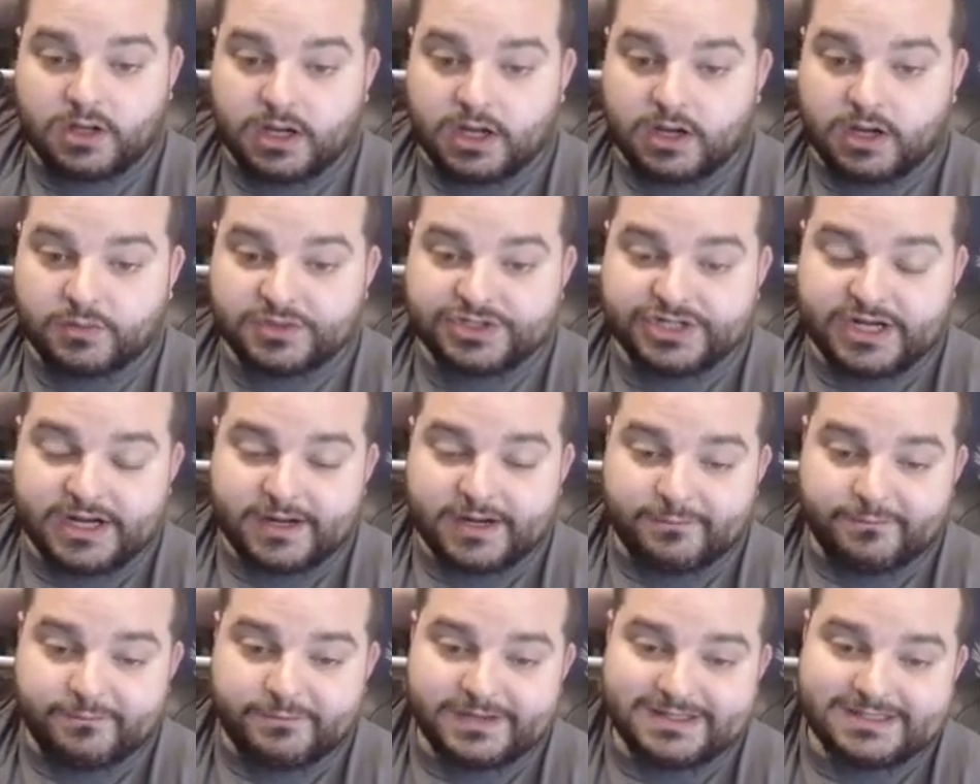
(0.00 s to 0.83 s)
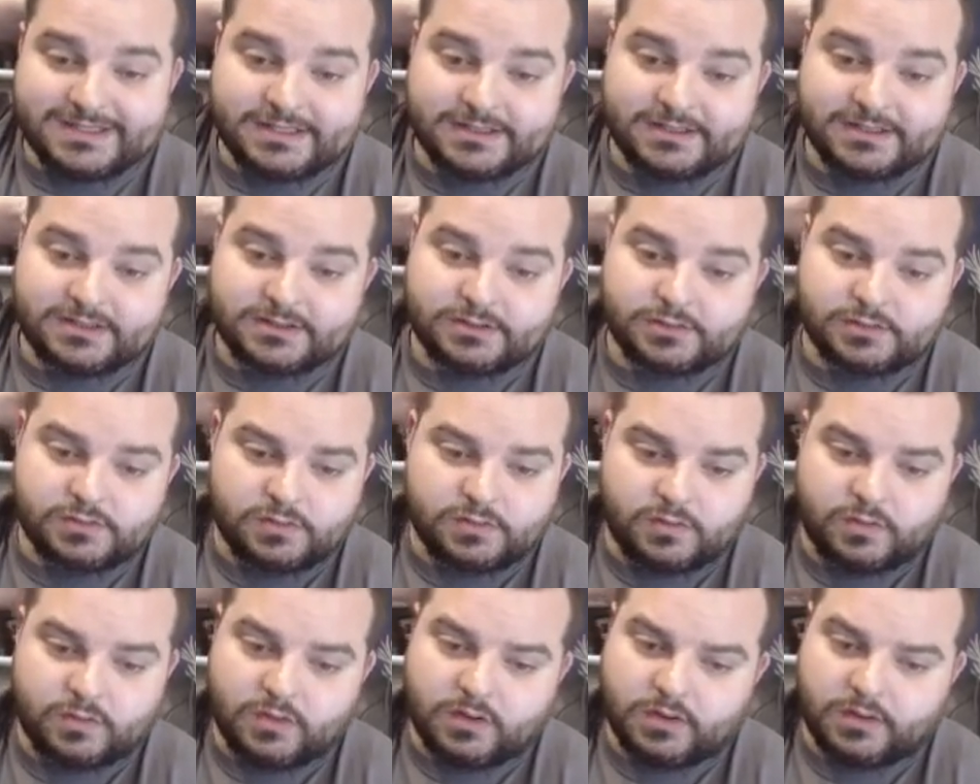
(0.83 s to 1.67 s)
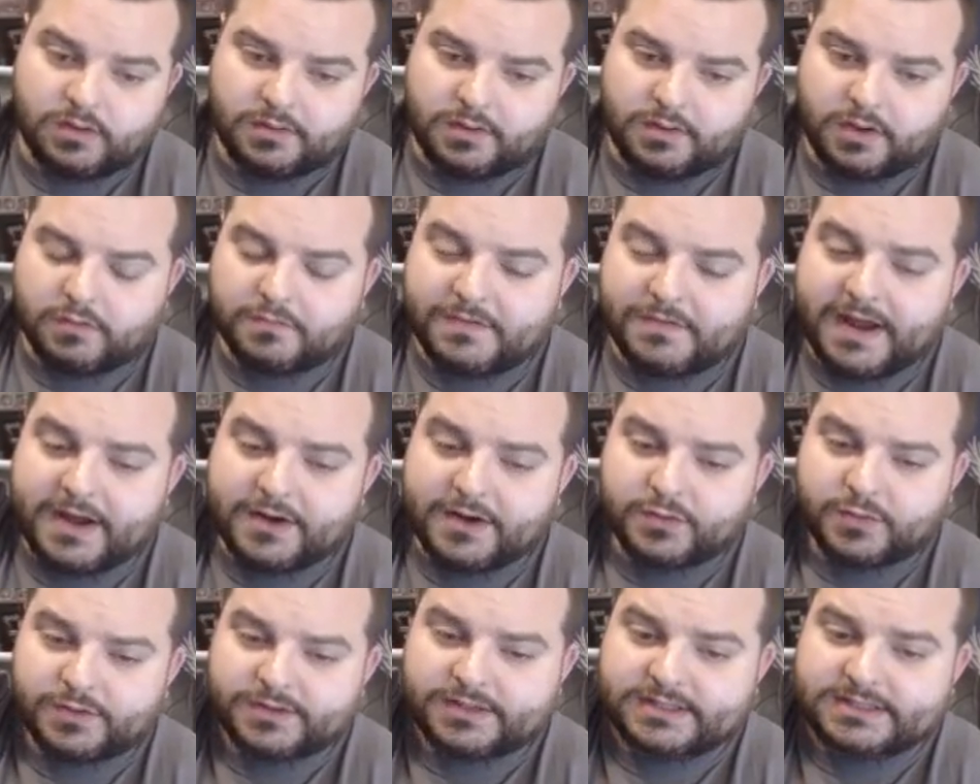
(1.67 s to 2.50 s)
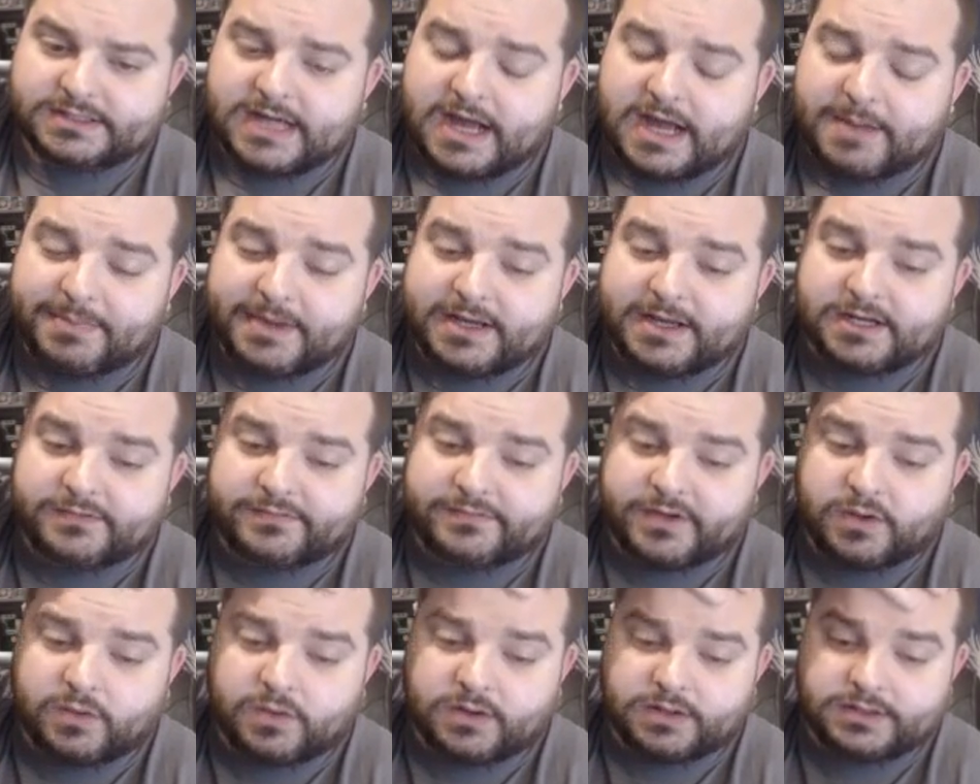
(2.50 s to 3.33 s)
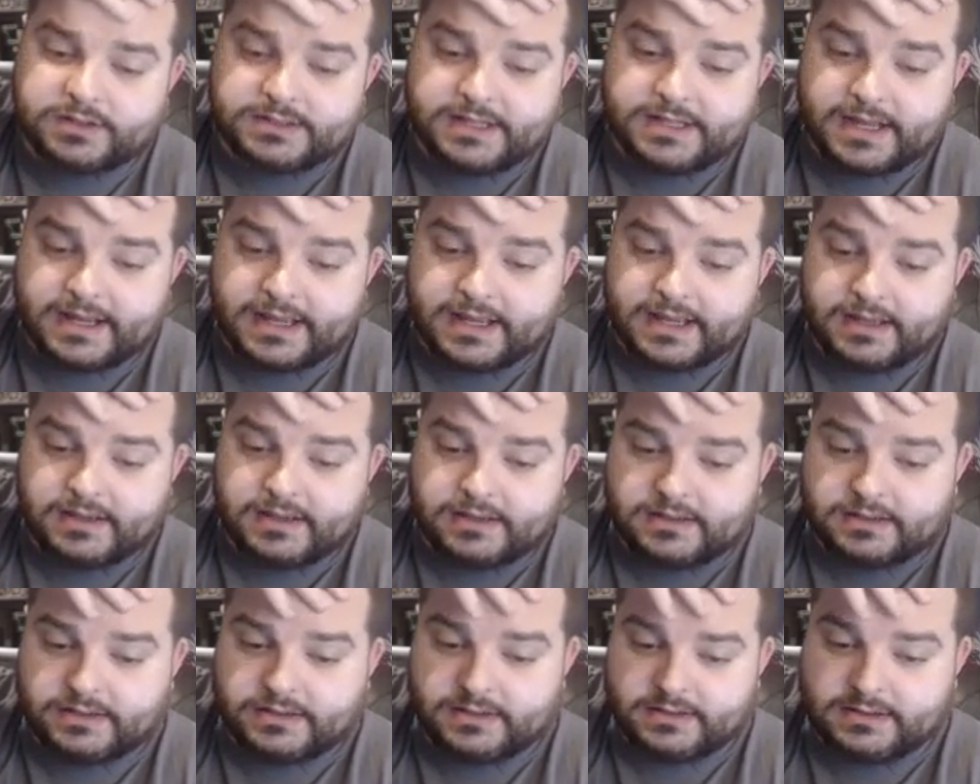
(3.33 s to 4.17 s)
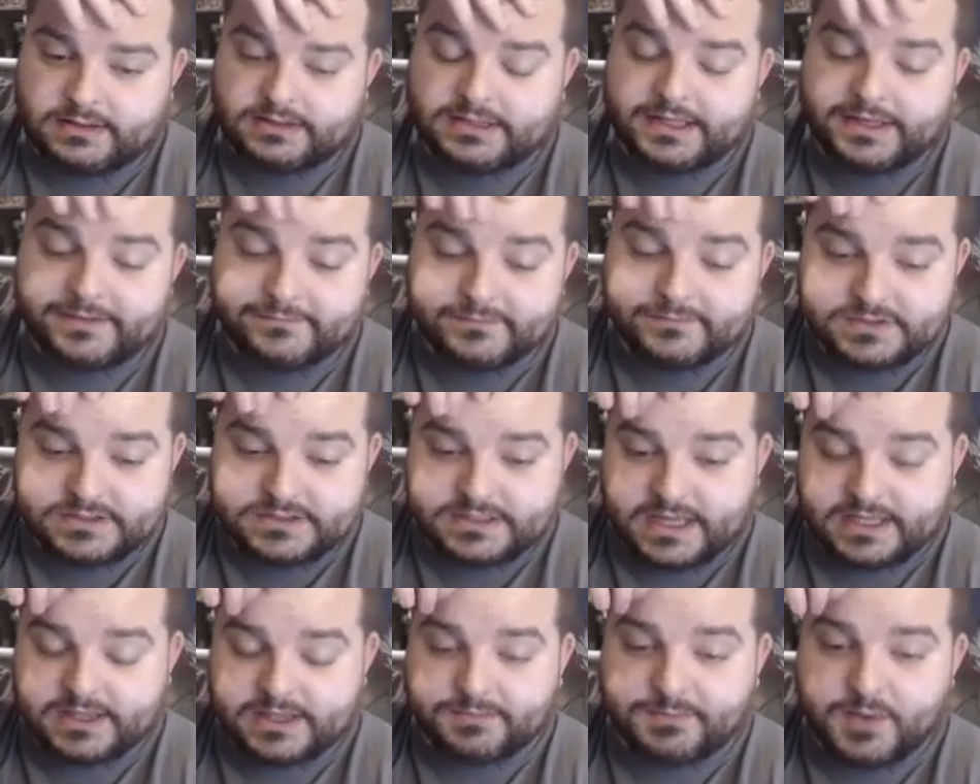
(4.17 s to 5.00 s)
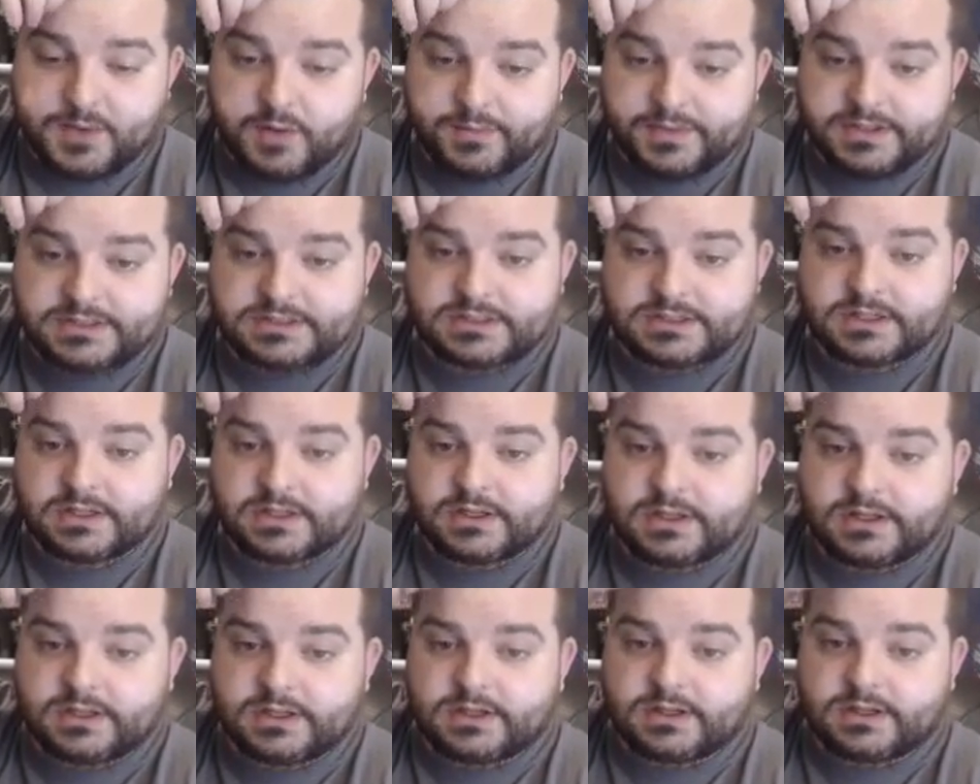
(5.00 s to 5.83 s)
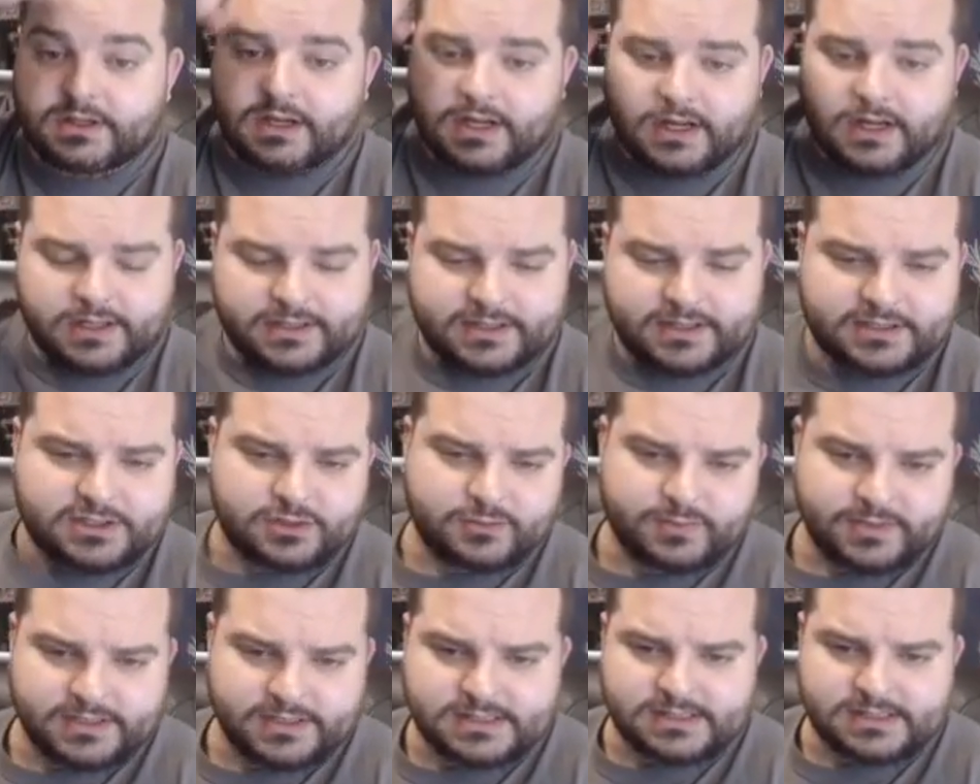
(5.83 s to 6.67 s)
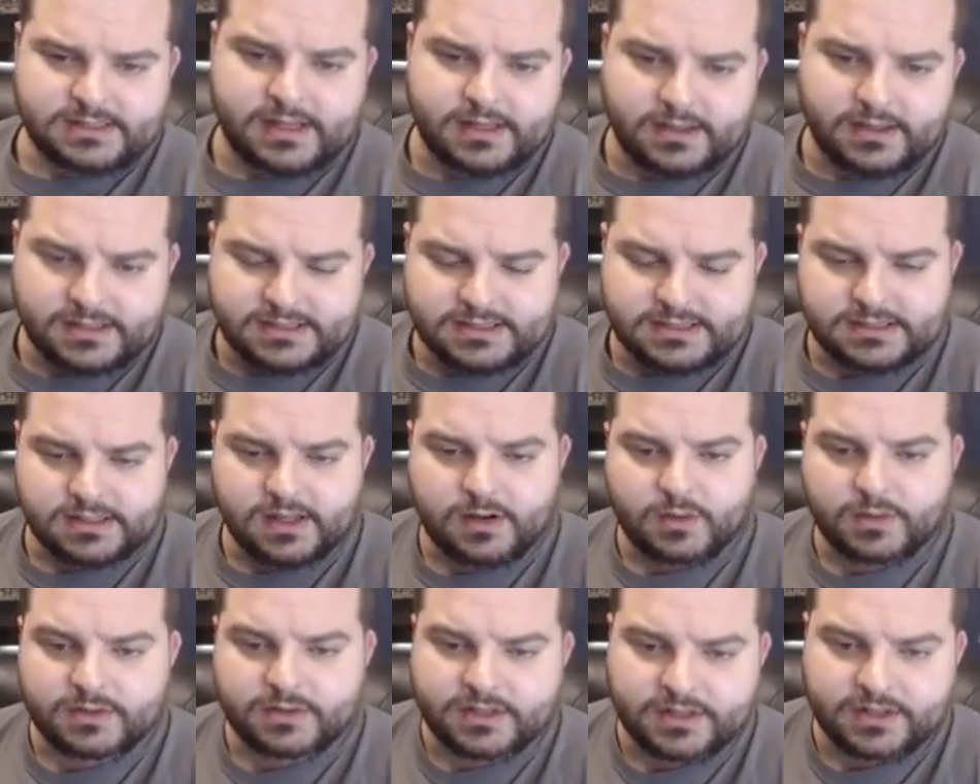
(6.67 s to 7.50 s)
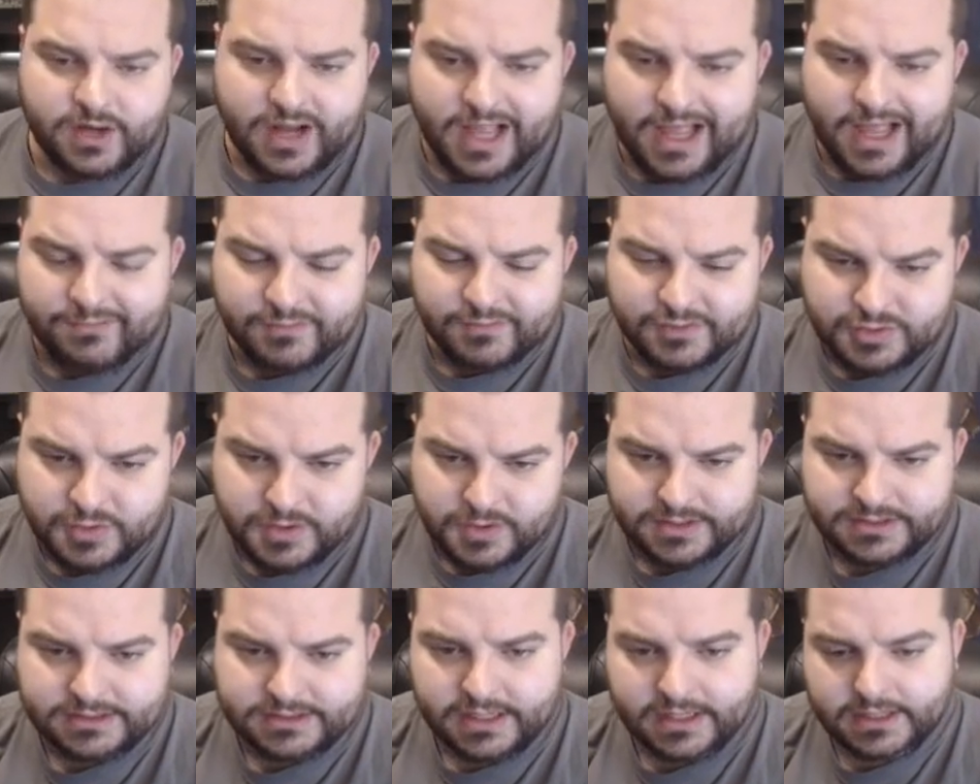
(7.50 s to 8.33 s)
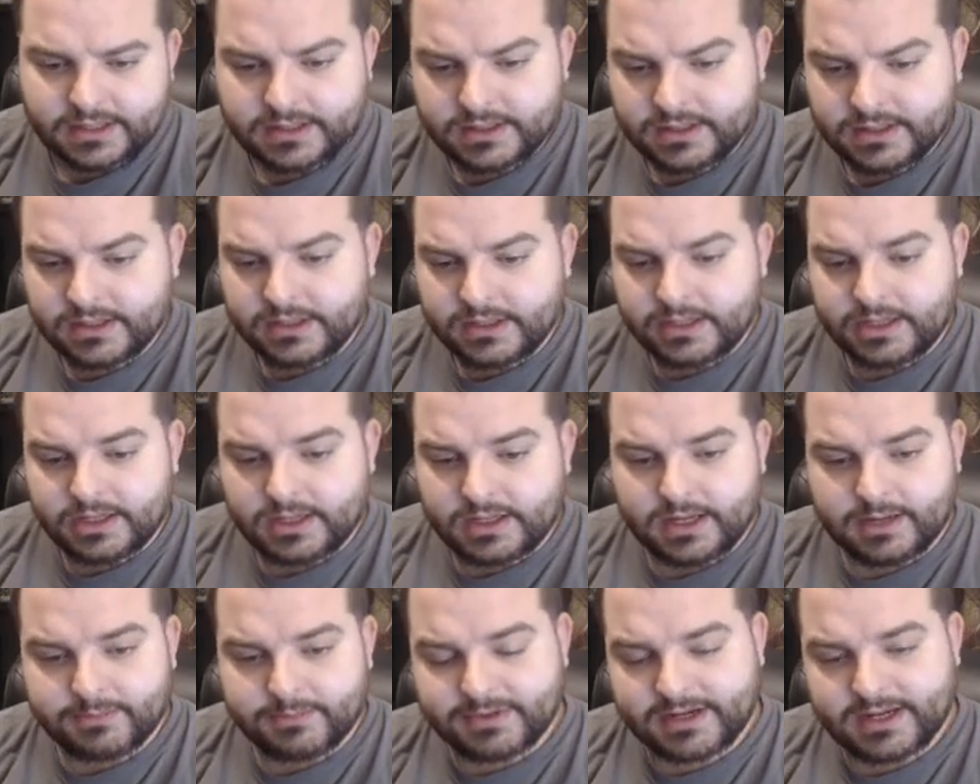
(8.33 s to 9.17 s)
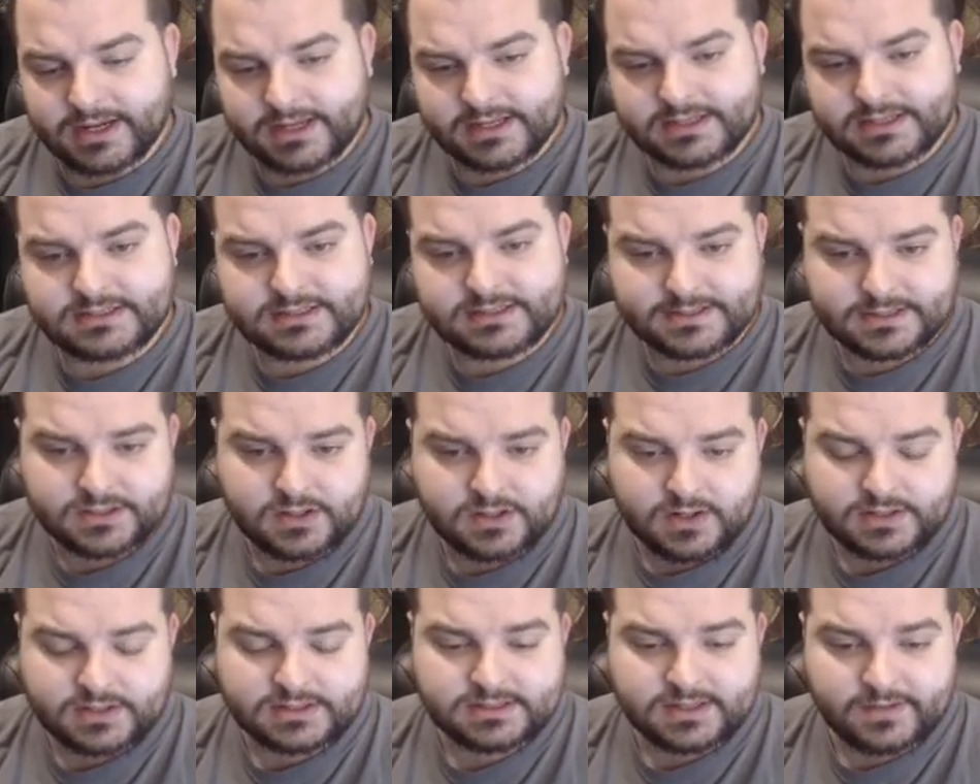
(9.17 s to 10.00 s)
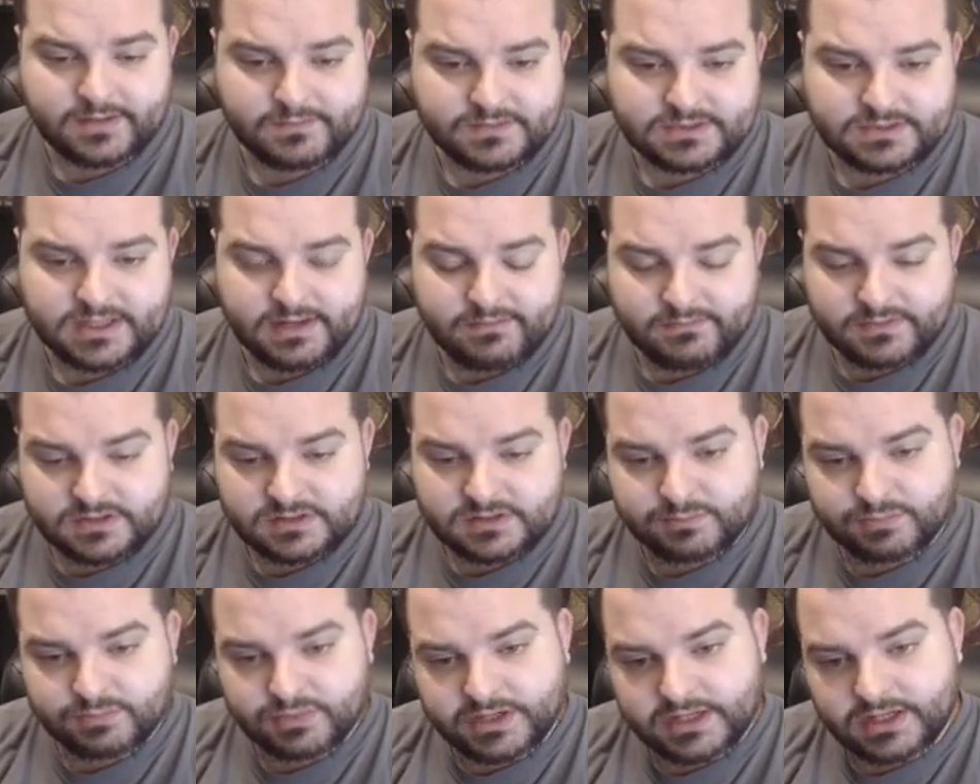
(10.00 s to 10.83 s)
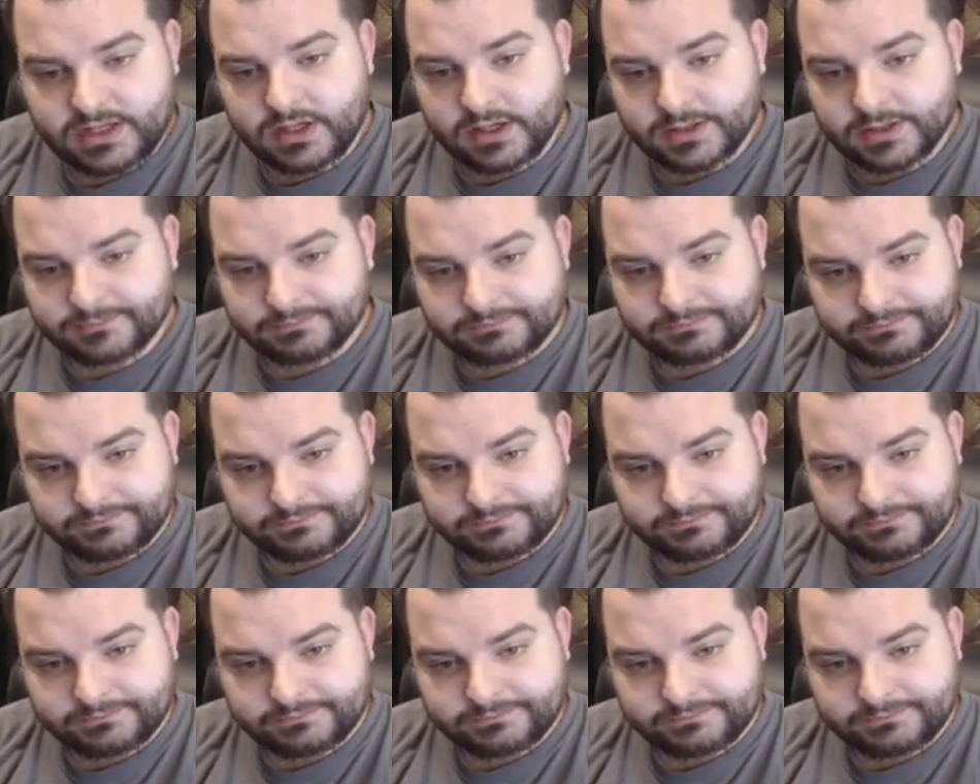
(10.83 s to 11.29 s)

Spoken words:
which kind of fits into around where the top end of an orc deck lives at the moment. This would be slightly slower than your average orc deck, but getting a 6-cost 7/7 is pretty good,